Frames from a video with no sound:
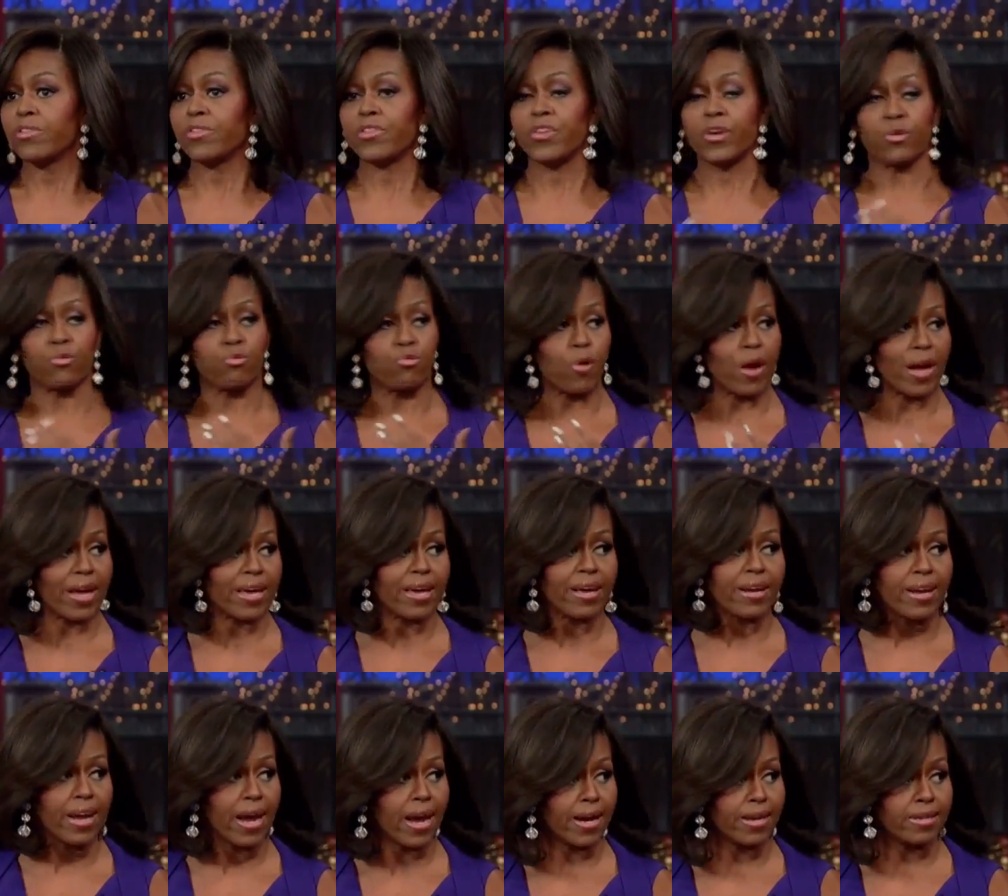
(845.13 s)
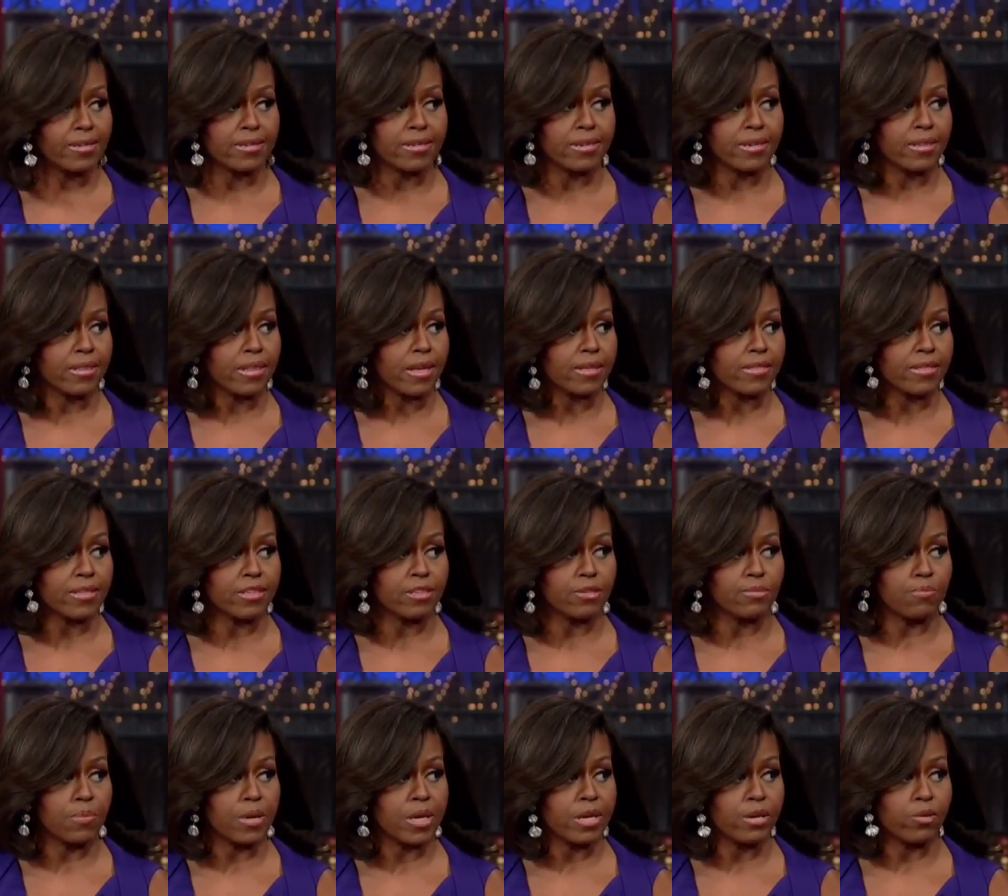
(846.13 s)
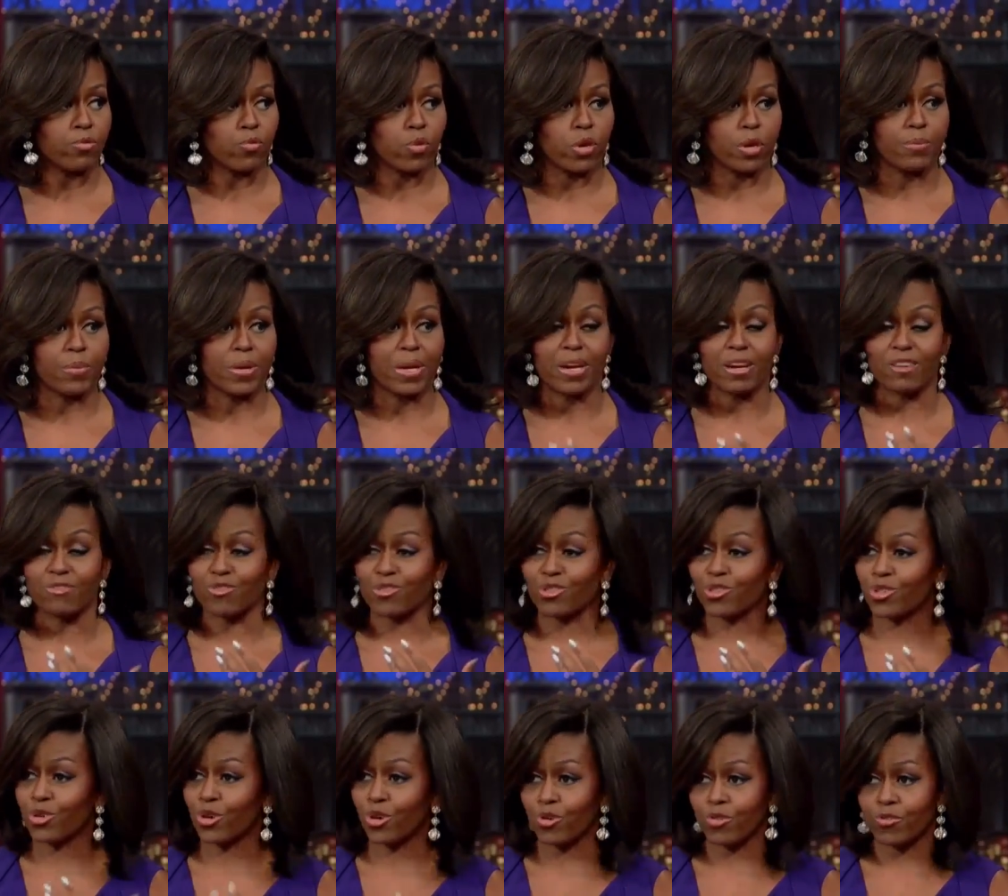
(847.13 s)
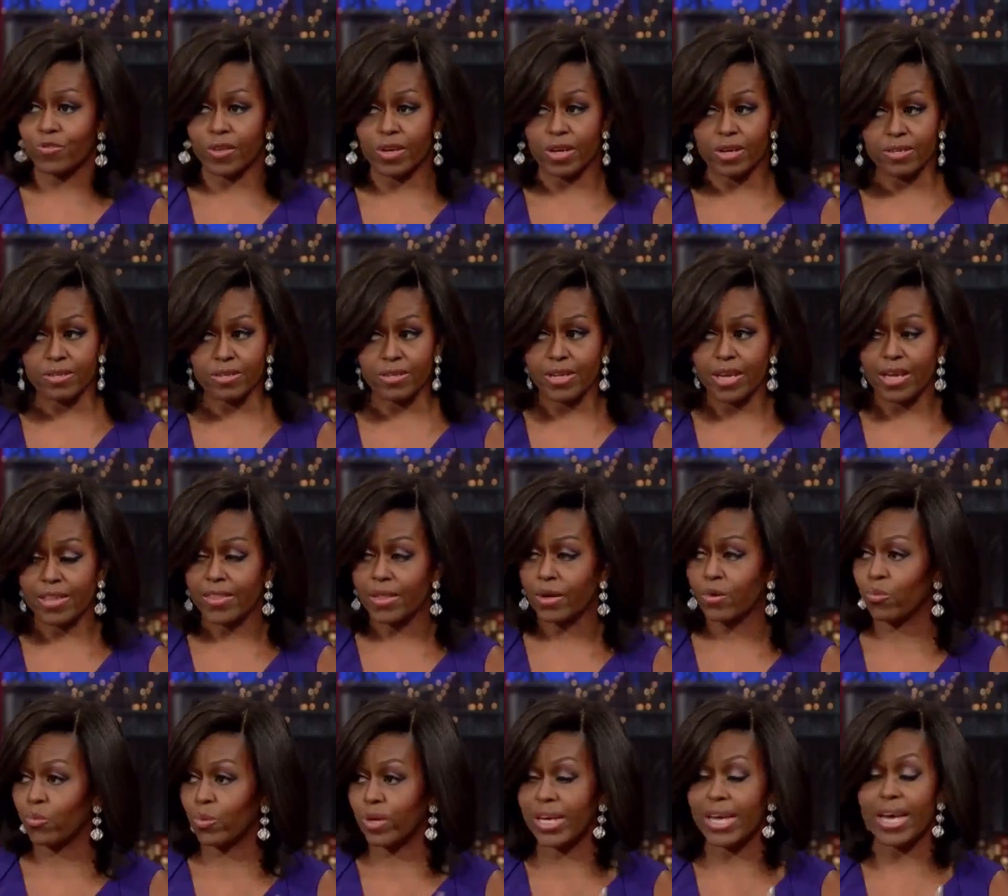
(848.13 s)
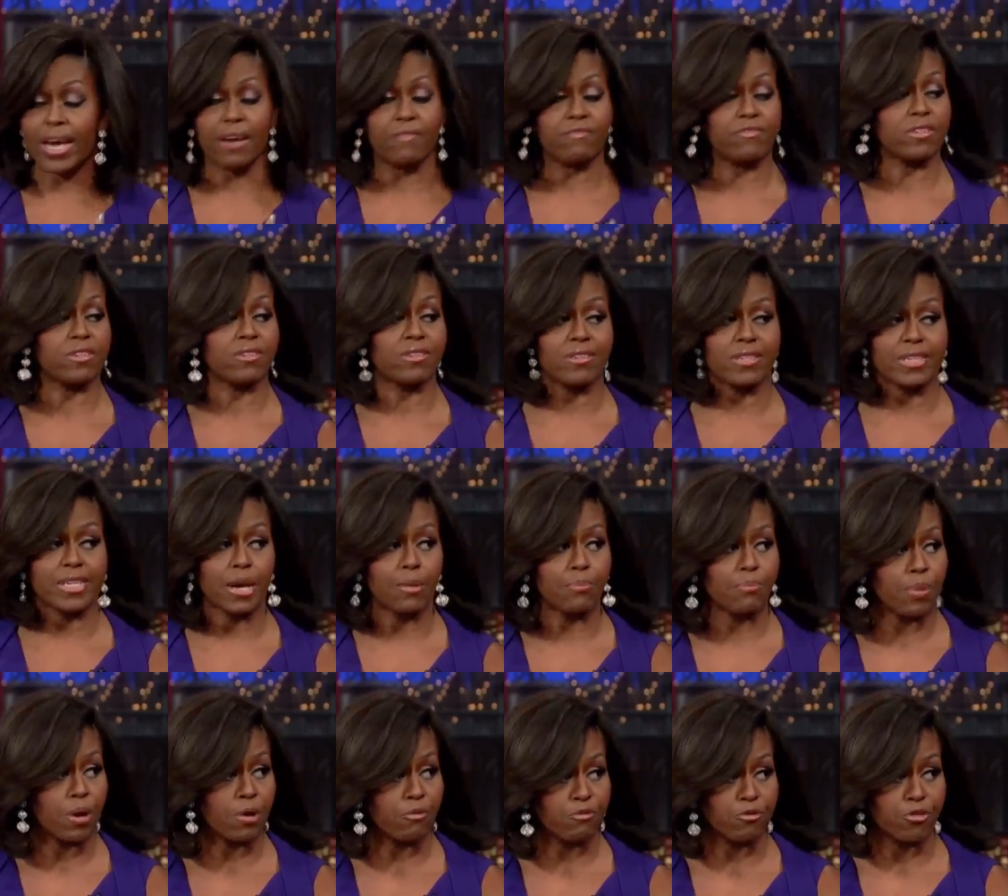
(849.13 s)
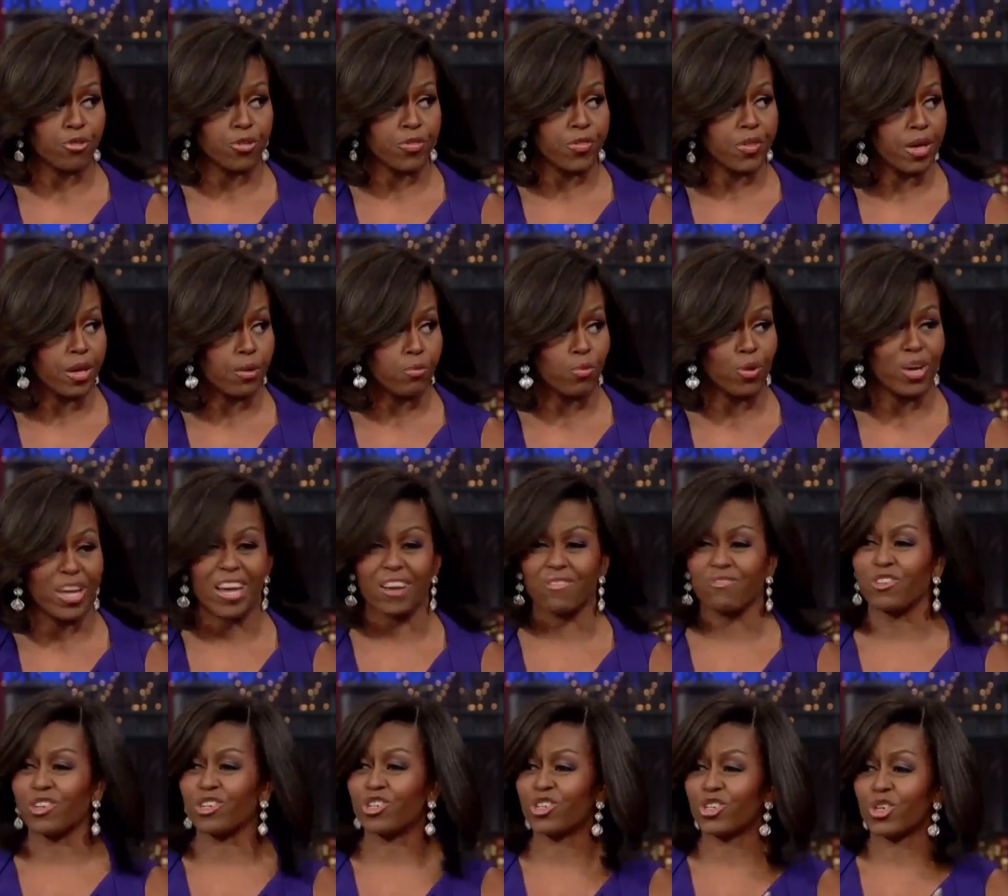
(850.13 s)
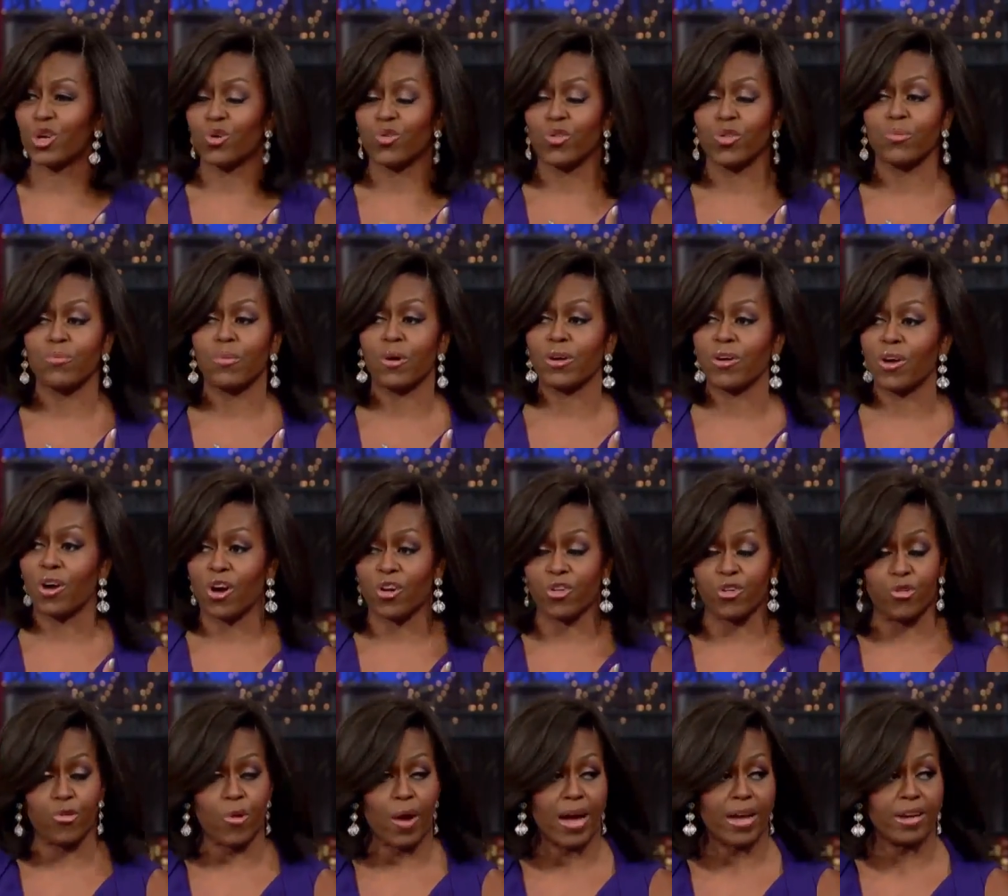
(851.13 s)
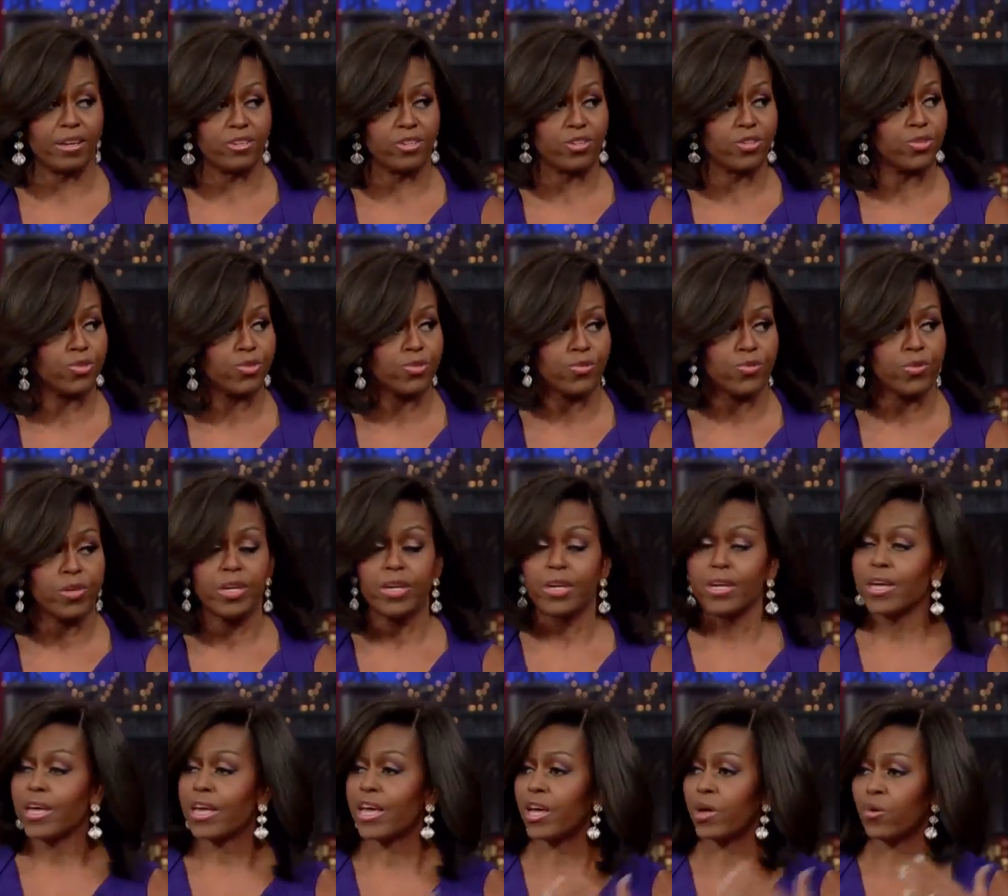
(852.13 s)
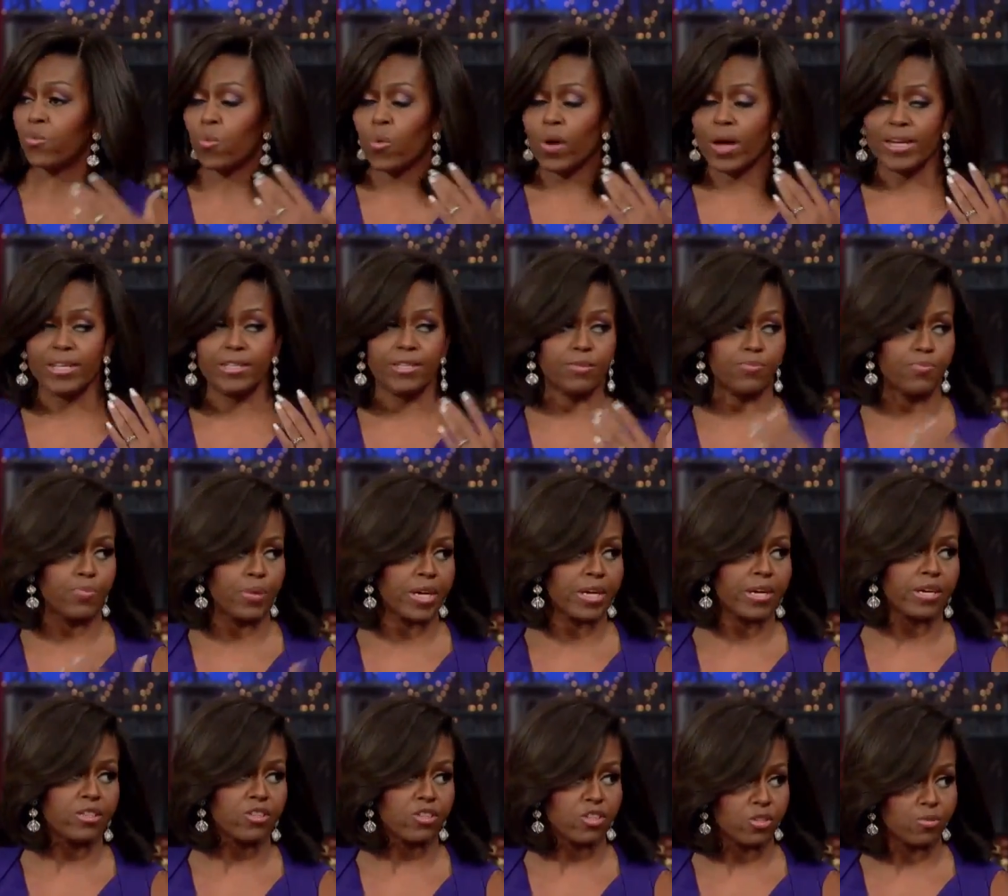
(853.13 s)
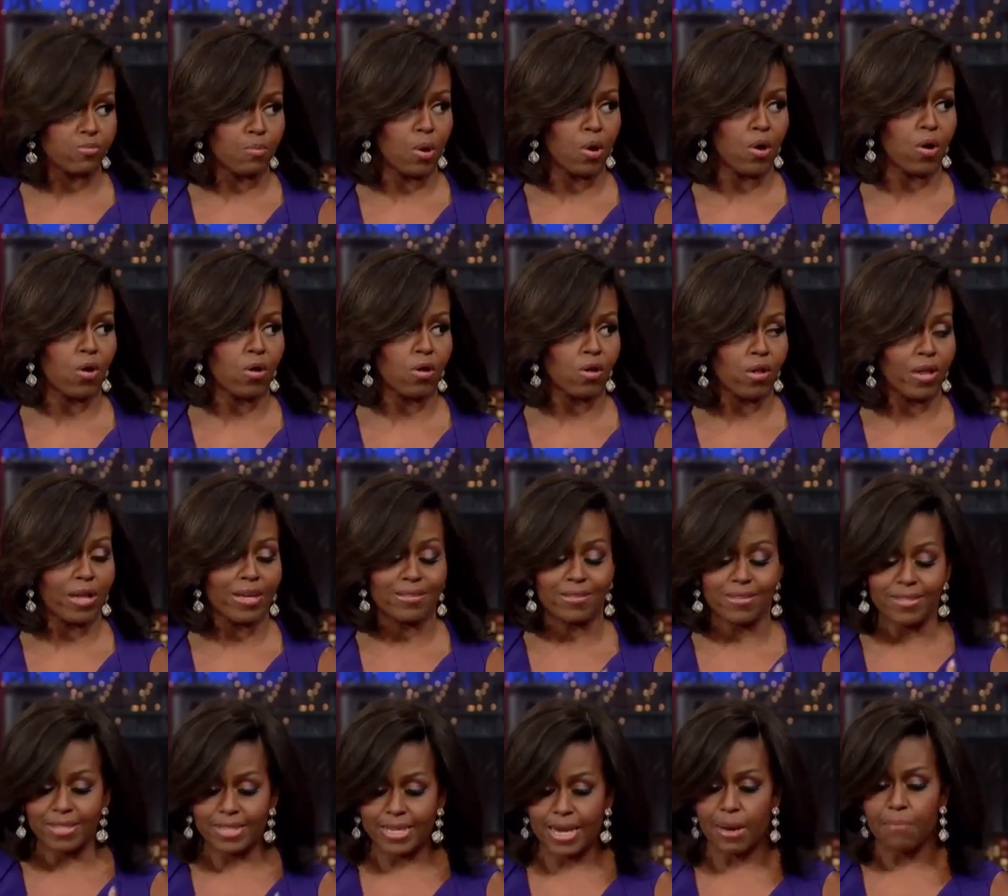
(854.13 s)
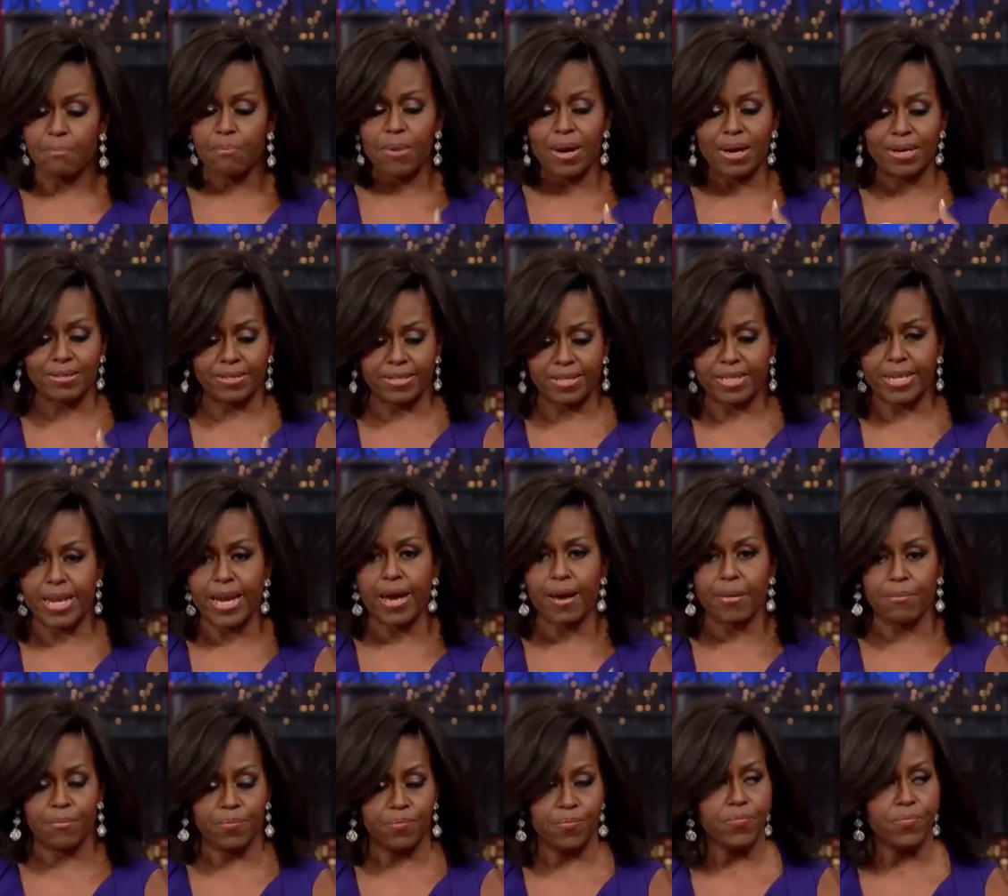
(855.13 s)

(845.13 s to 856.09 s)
They're recognizing that these men and women have served us and that we have to step up for them. We have to show them our gratitude in ways big and small and step by step.